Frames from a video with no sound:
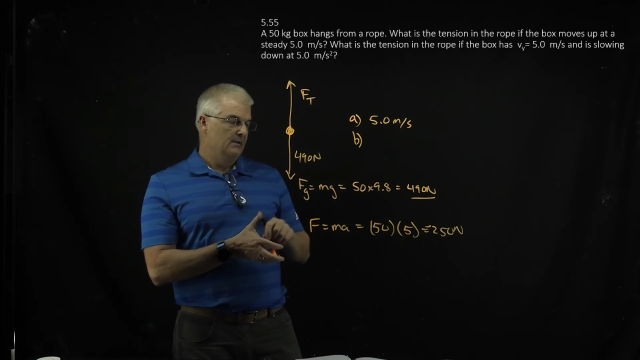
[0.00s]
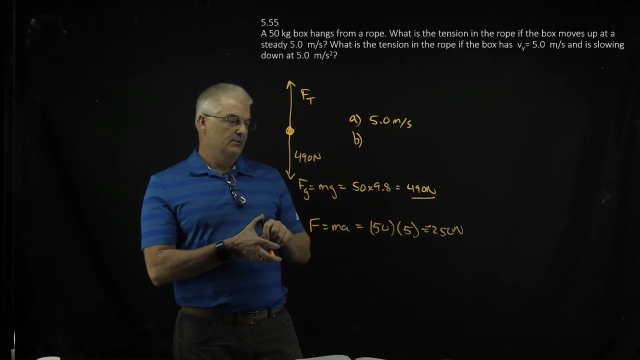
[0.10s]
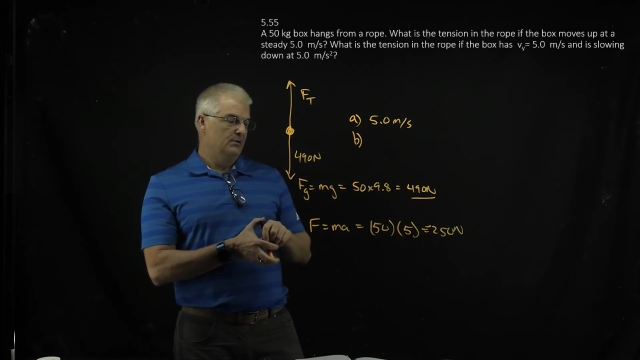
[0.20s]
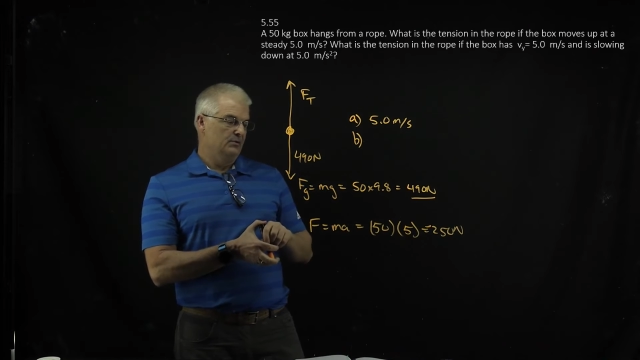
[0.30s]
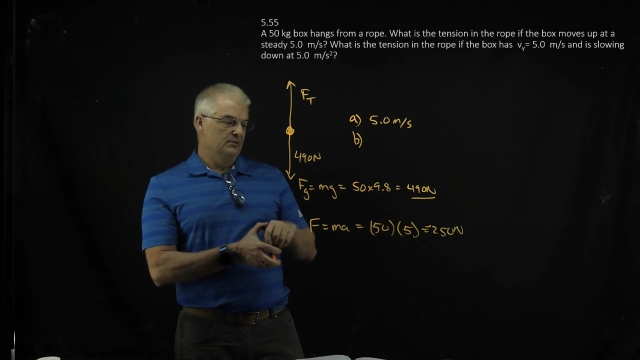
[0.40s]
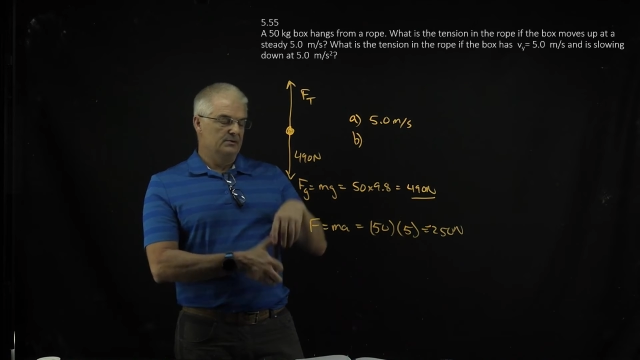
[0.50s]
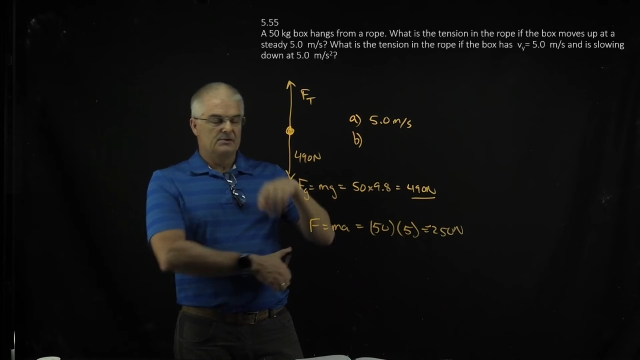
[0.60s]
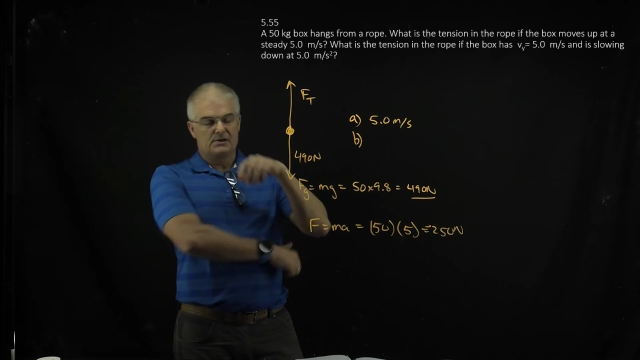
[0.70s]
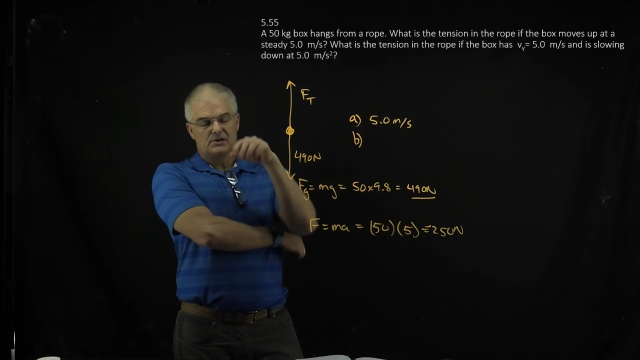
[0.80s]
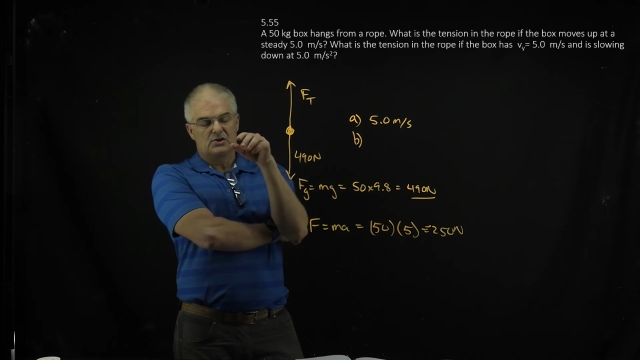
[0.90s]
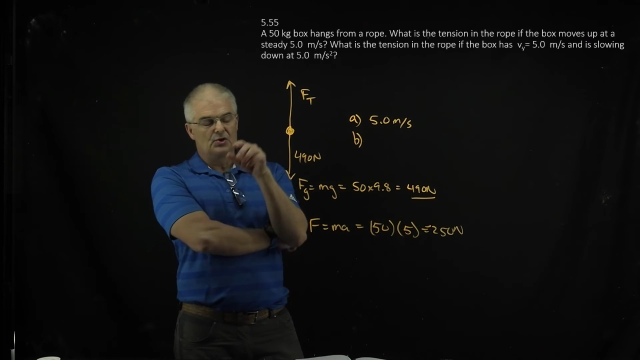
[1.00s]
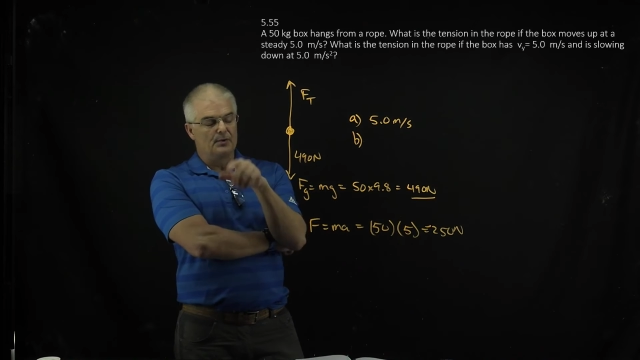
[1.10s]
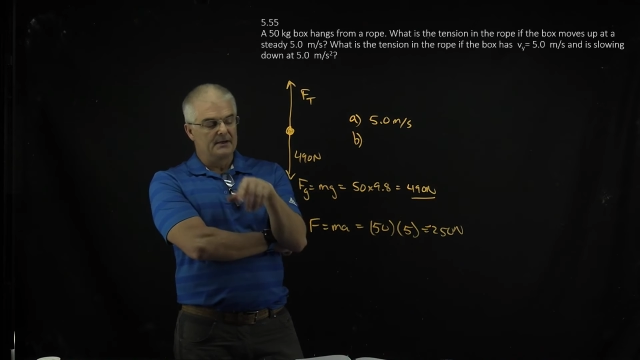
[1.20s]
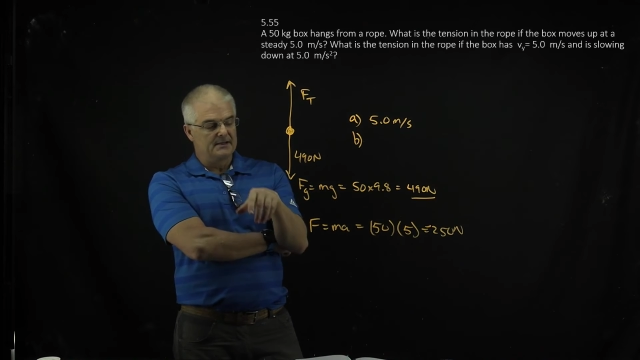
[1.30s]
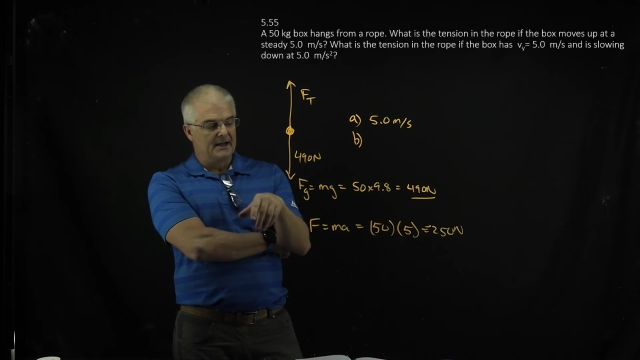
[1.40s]
newtons. It's
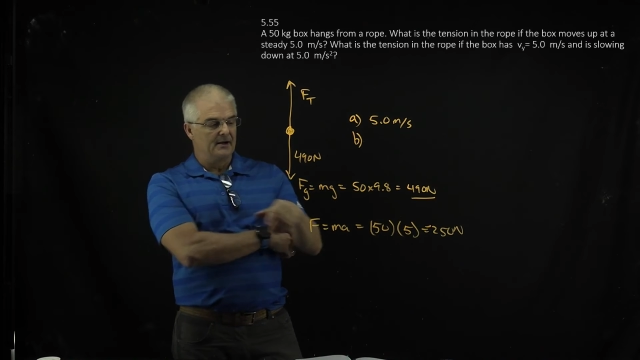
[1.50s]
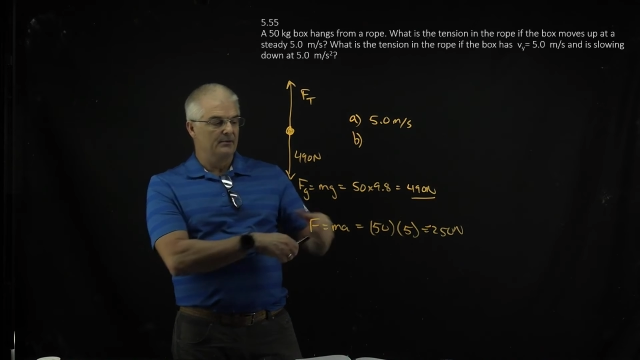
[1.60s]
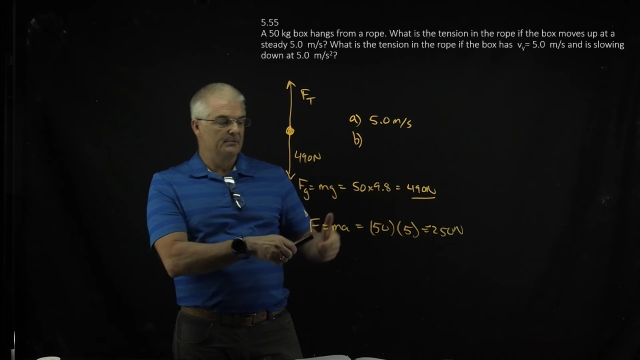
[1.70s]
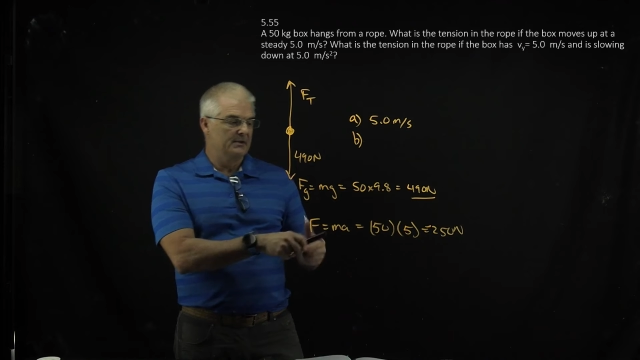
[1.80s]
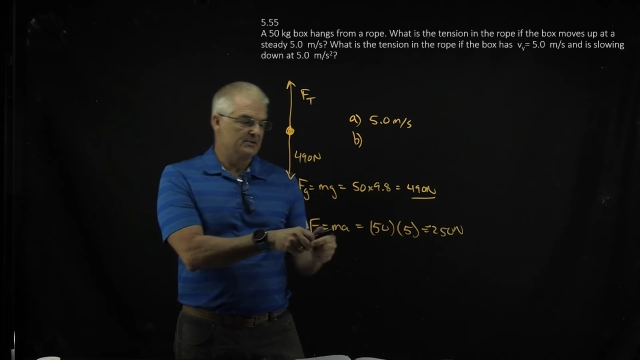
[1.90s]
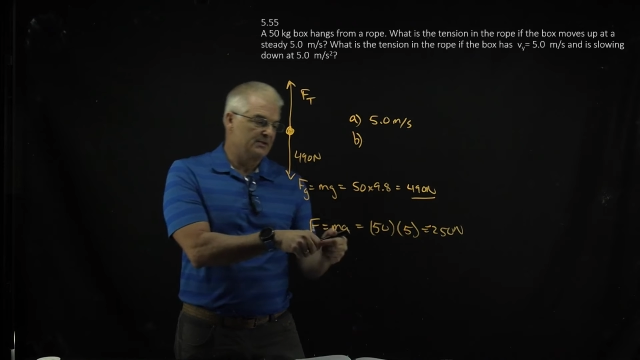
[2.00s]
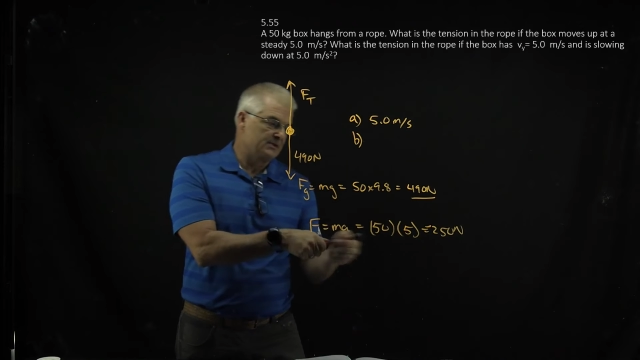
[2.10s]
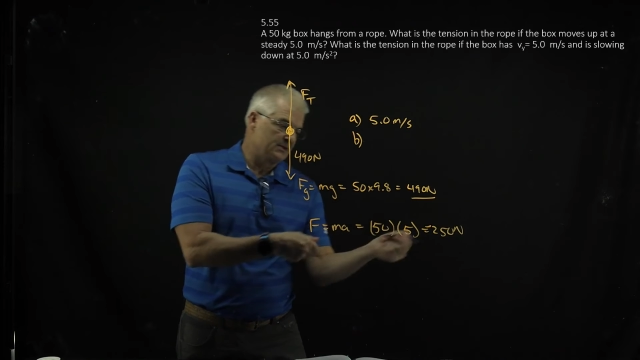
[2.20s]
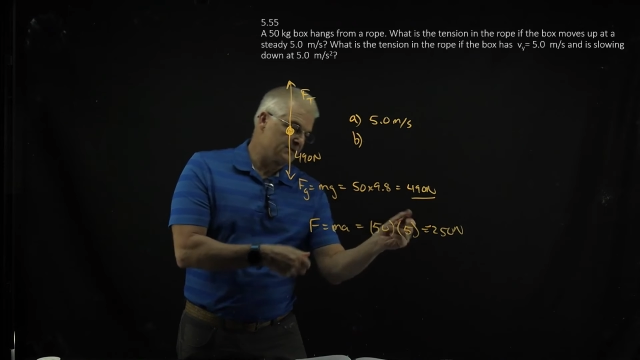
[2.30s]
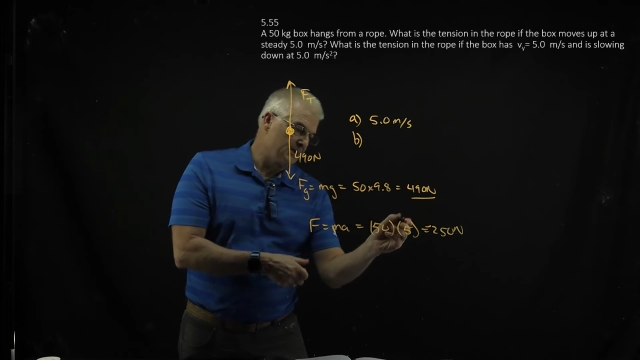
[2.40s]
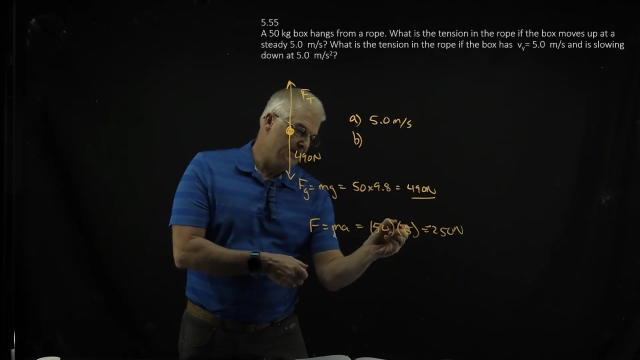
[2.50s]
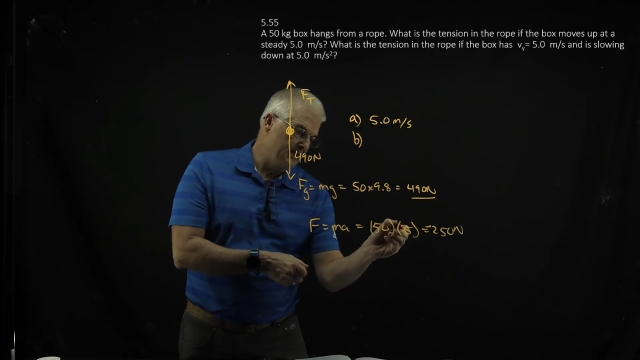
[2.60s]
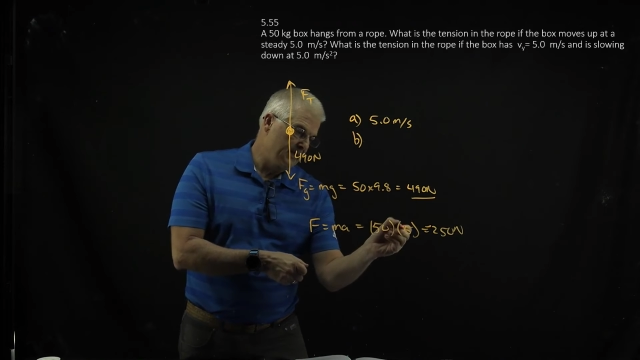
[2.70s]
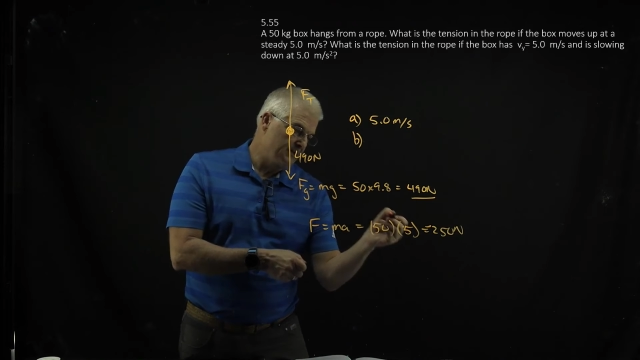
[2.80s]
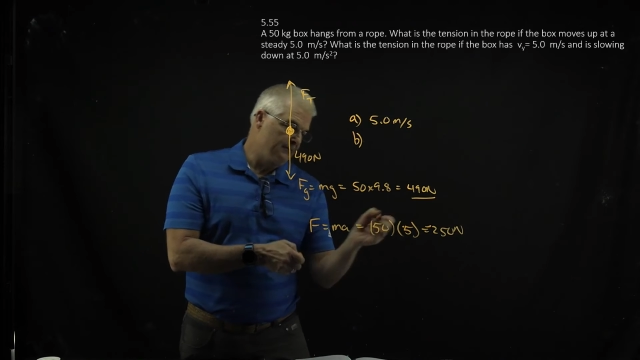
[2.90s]
slowing down because this is a
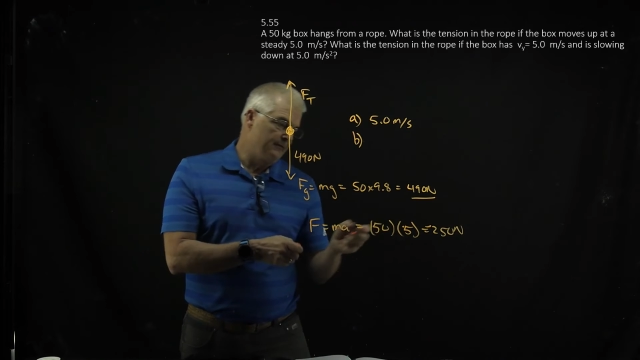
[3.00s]
negative